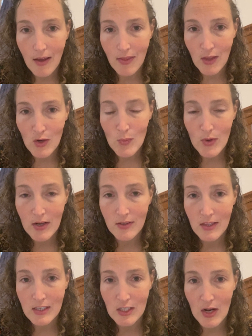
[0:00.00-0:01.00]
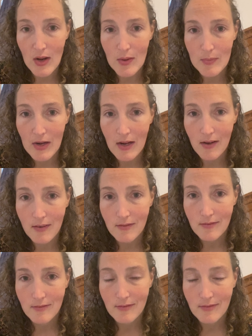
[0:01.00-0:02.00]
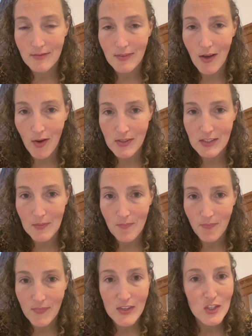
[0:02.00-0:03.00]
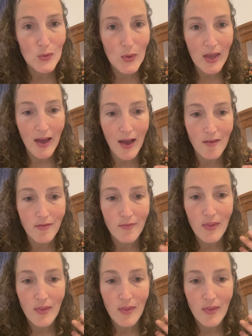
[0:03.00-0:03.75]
The numerator, the denominator. Awesome. So we have